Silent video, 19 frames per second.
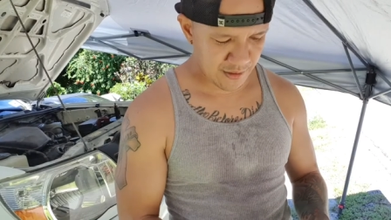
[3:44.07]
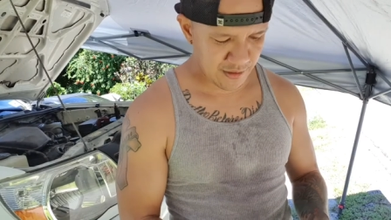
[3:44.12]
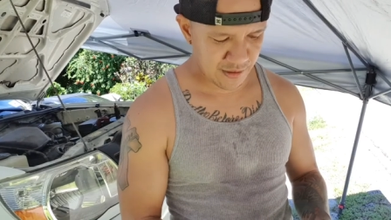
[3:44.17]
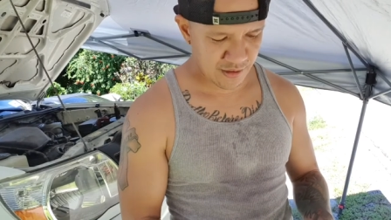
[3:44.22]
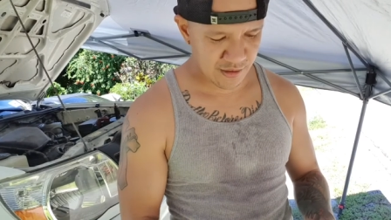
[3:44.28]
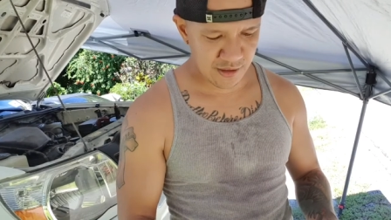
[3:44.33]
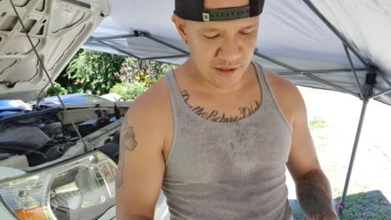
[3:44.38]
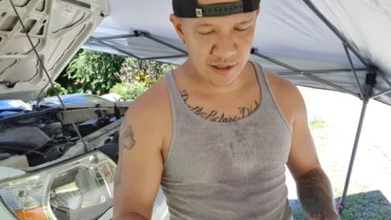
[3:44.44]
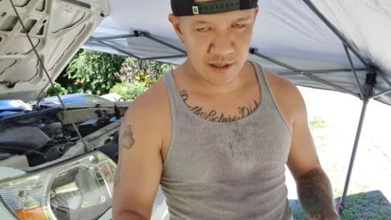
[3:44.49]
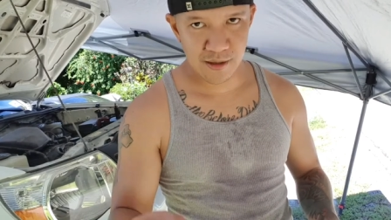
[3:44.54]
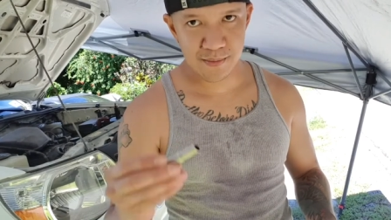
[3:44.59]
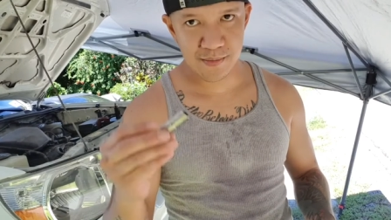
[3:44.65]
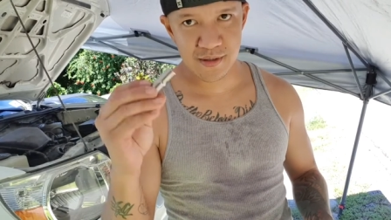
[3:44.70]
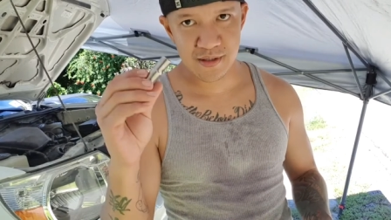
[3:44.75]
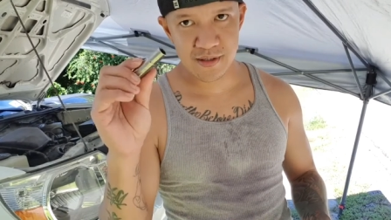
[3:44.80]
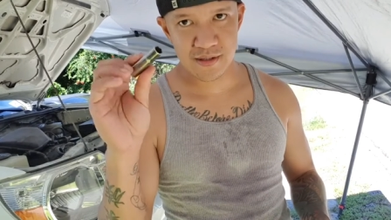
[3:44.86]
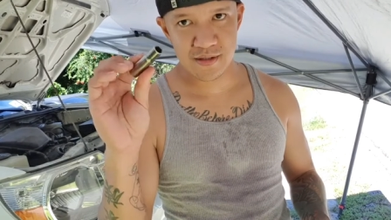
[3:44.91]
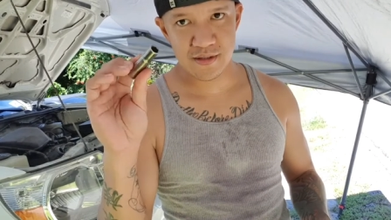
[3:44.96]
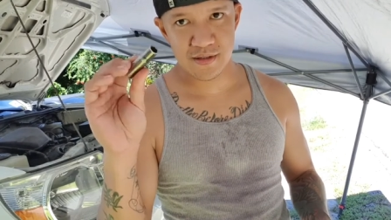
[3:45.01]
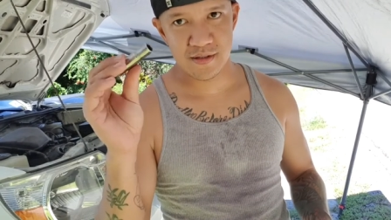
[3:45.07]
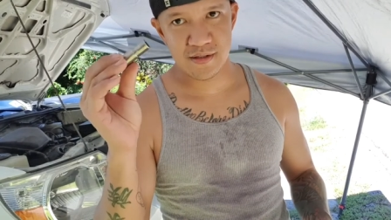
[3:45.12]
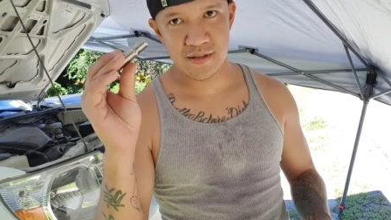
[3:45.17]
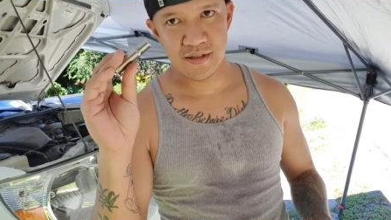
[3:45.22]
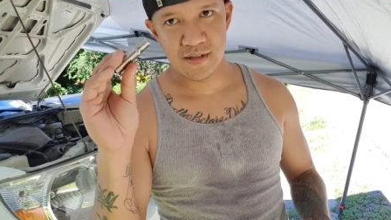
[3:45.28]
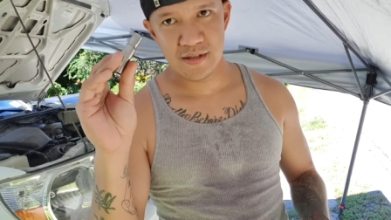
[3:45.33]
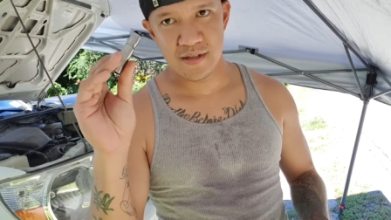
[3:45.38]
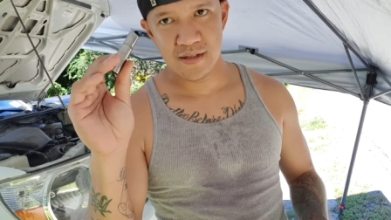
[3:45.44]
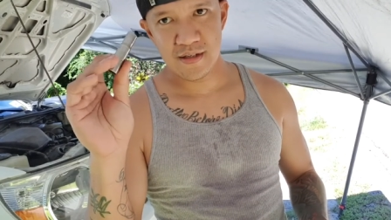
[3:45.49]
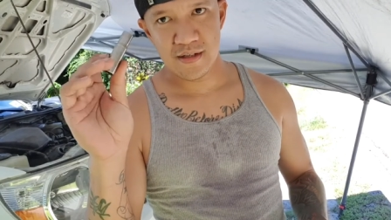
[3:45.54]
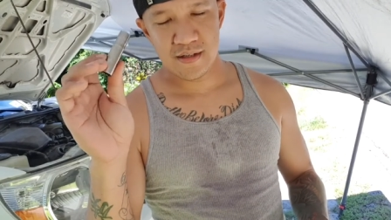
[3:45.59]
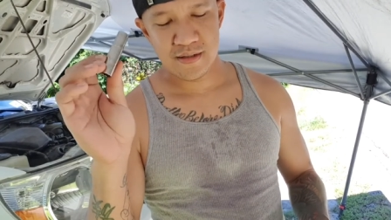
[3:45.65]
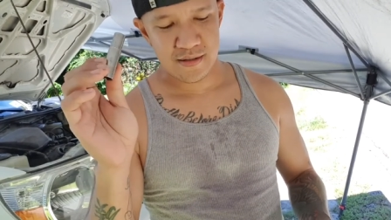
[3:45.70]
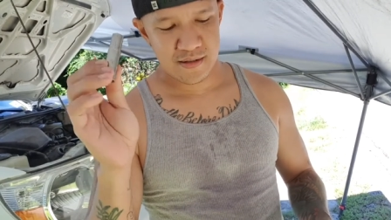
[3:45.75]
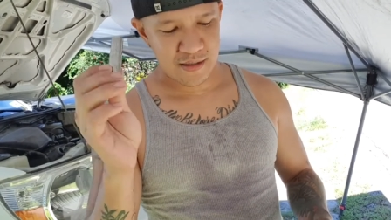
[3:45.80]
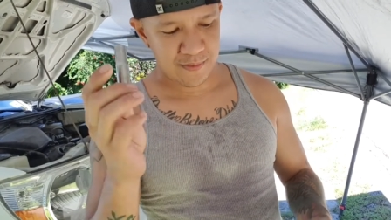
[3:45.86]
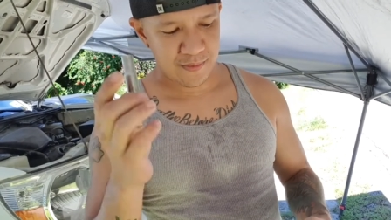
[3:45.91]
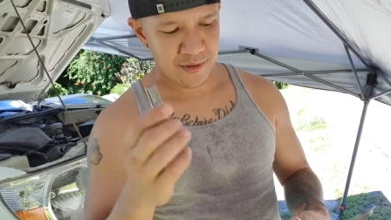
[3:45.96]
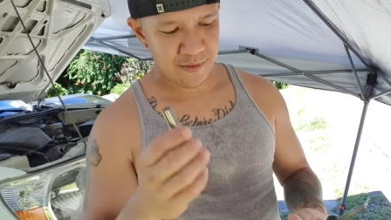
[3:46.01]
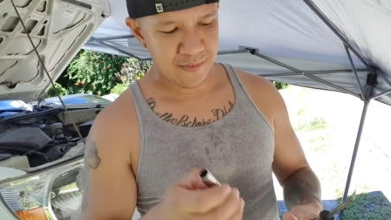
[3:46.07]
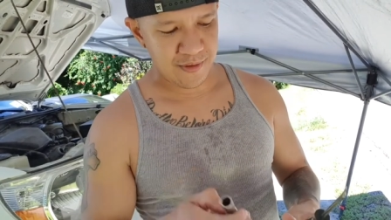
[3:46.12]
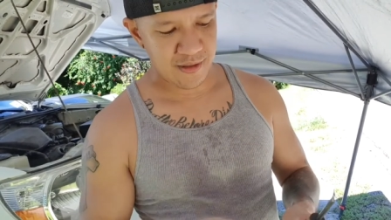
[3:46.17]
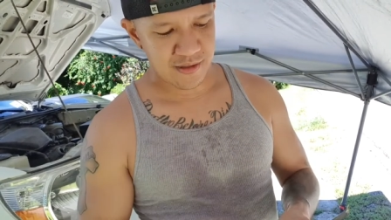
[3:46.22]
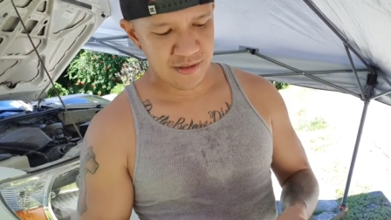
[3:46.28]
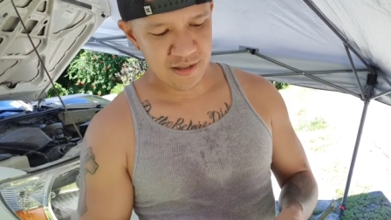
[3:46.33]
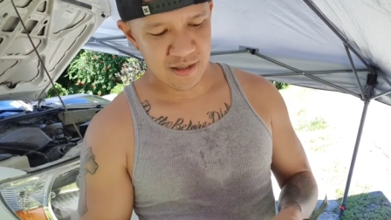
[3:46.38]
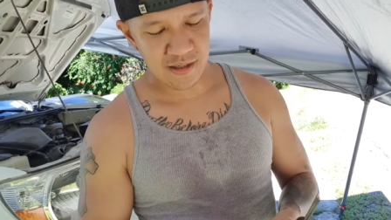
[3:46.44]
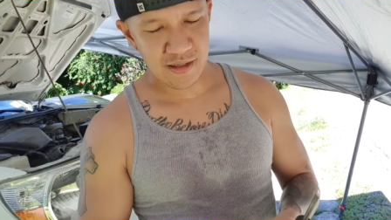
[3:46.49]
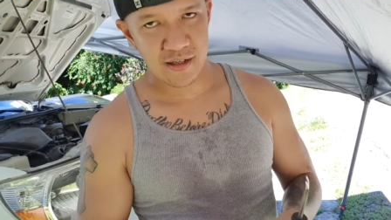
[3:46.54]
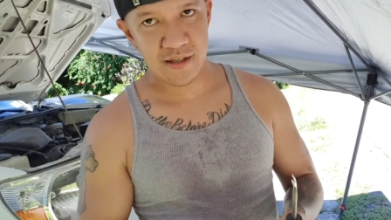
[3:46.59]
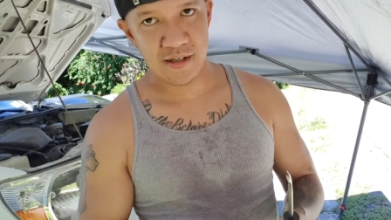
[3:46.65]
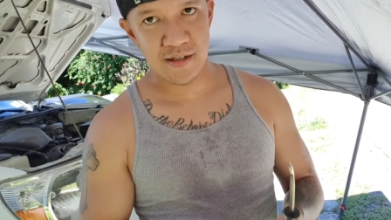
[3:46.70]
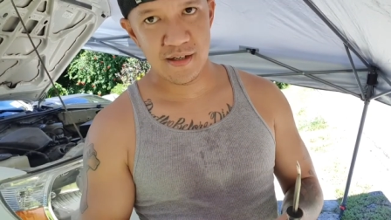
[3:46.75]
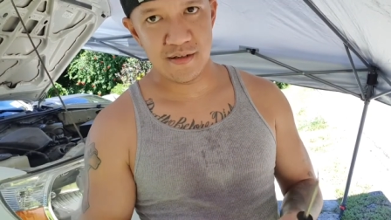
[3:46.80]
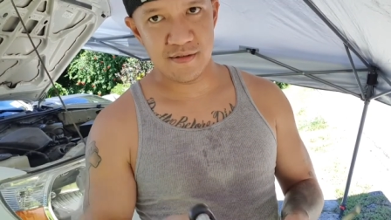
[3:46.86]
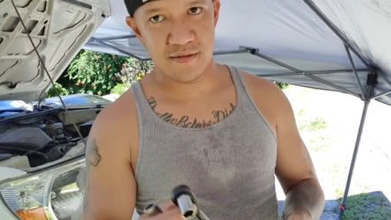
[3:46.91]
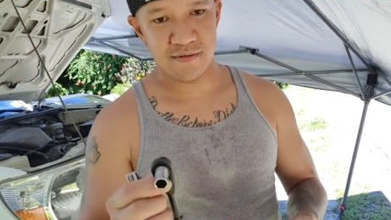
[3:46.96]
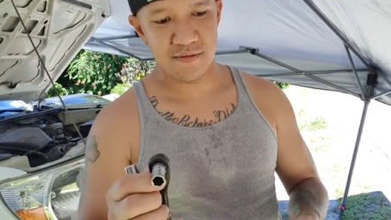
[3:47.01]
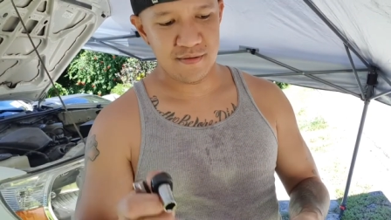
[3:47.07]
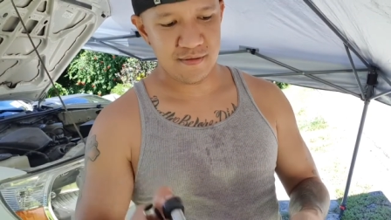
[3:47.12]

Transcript: this job is 10 millimeter socket,